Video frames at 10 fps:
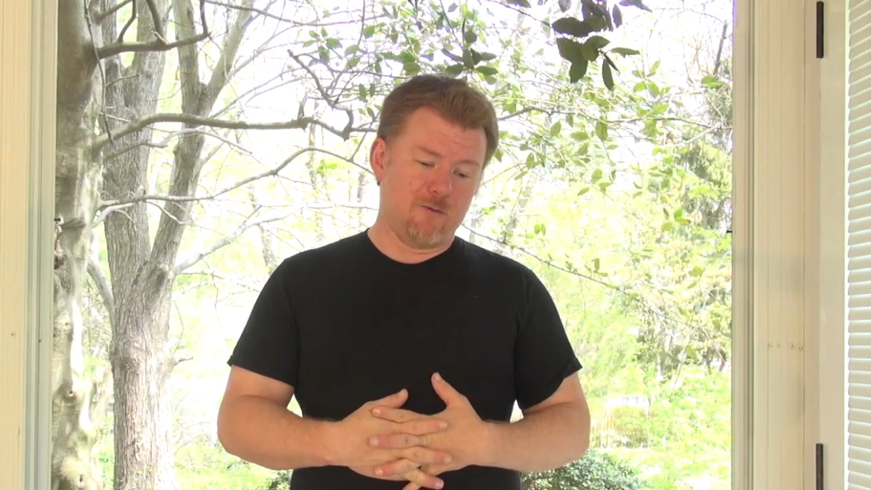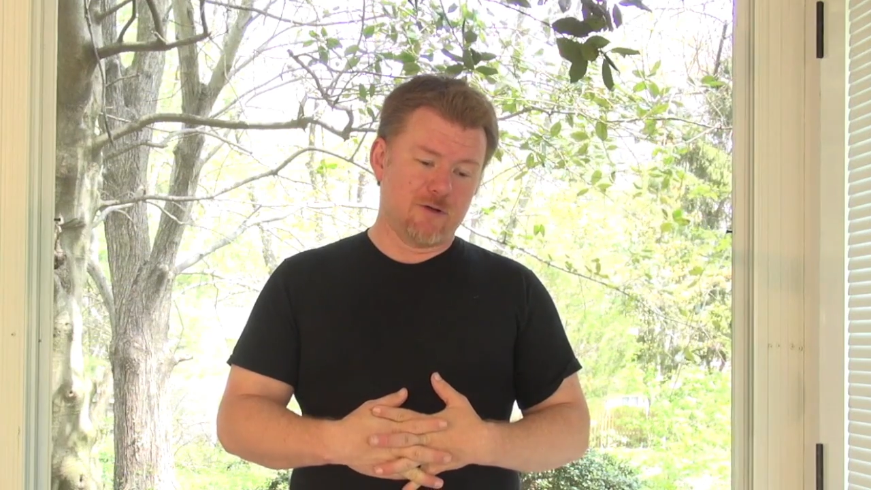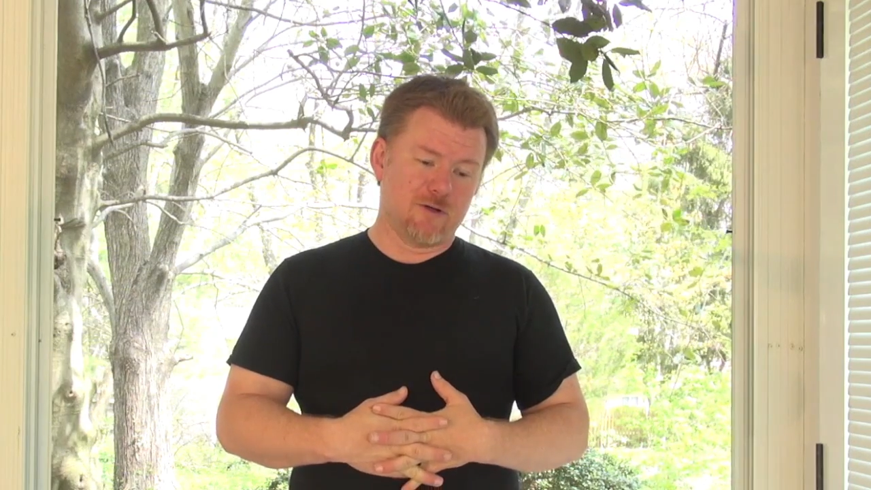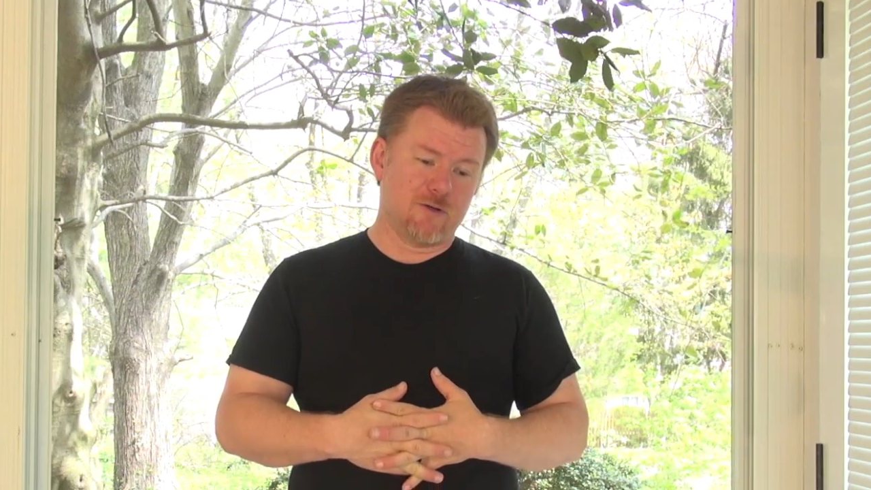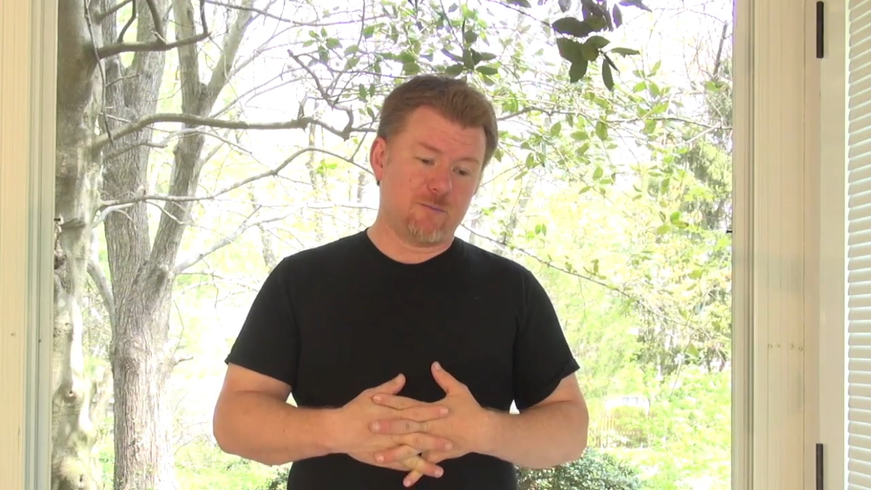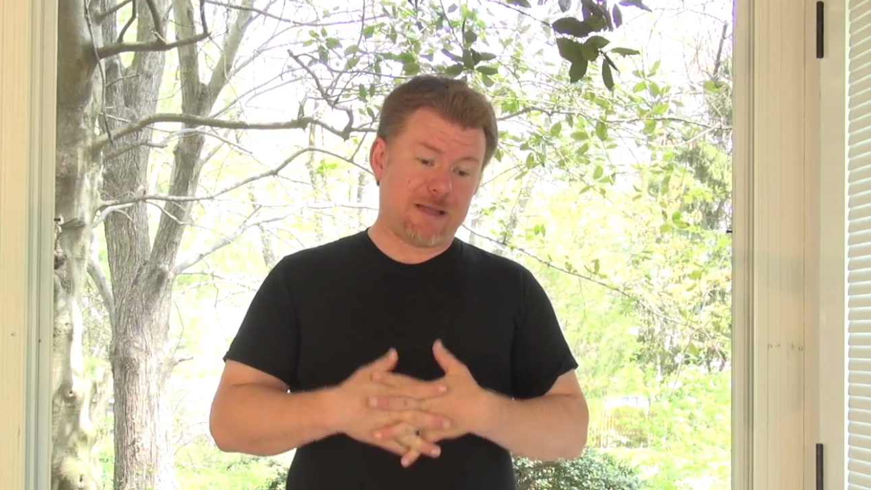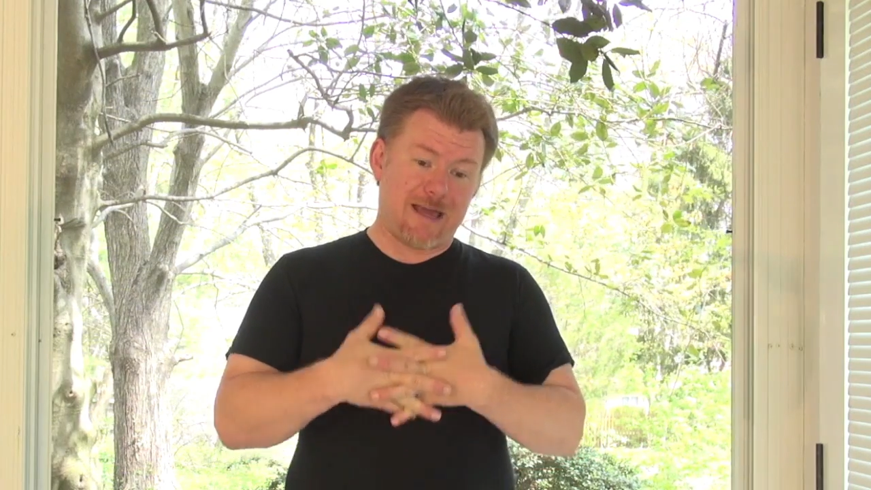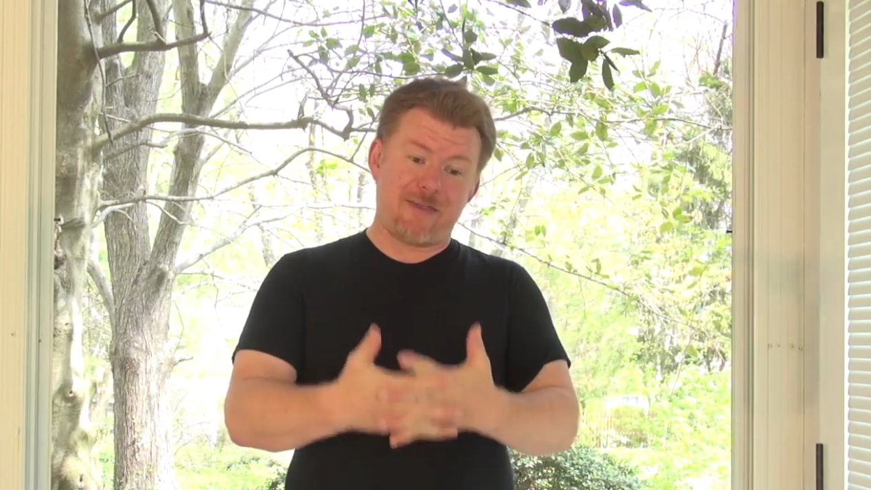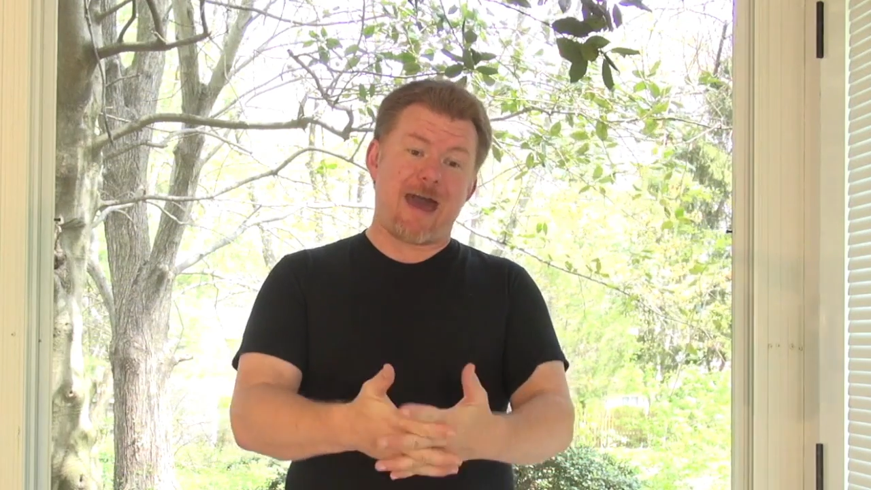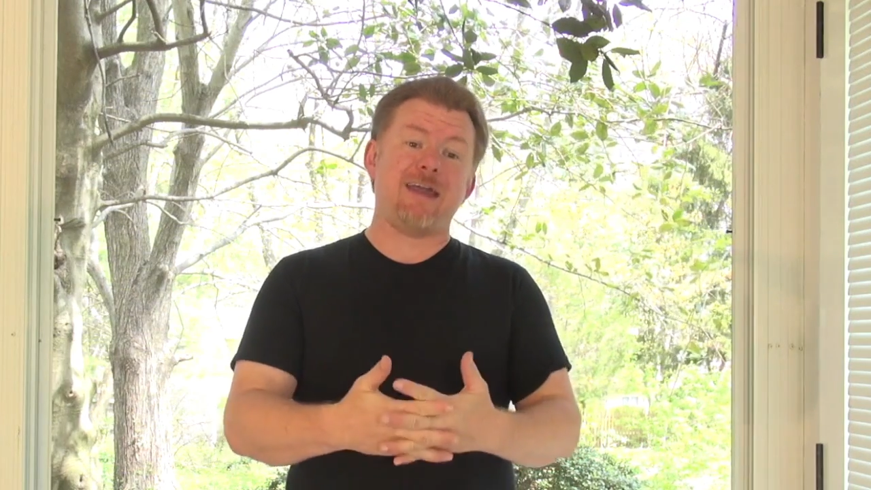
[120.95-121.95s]
will
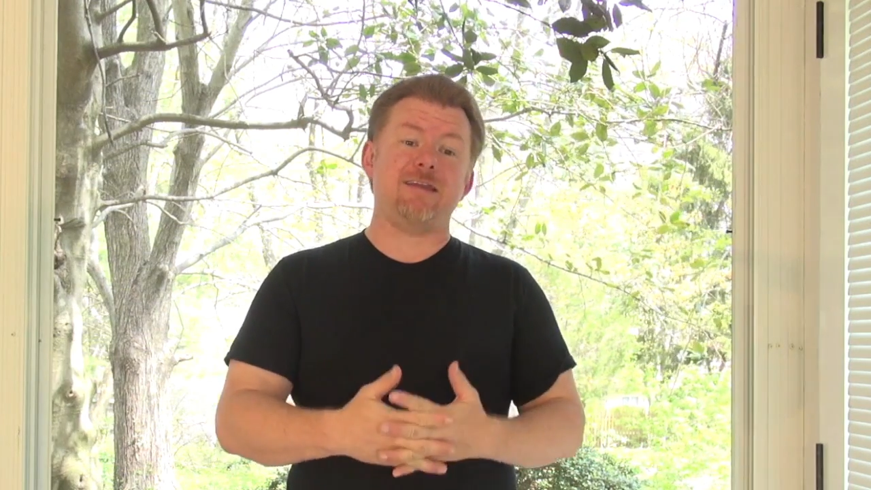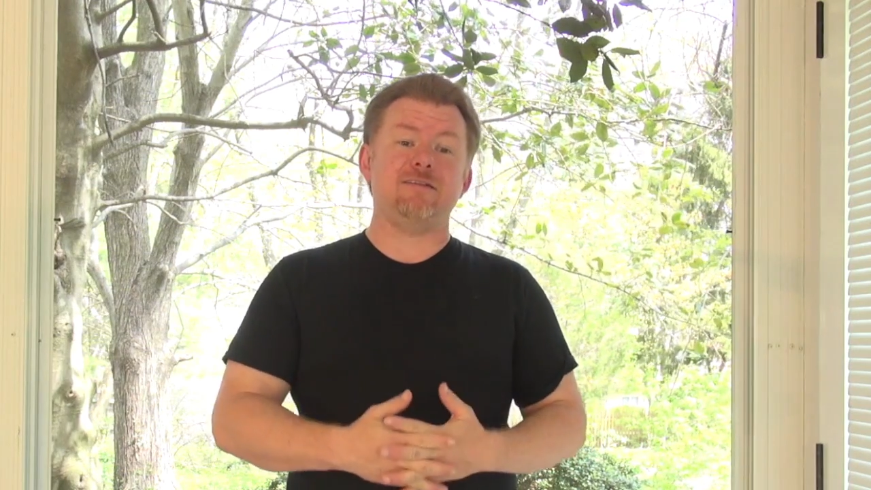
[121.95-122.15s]
play that.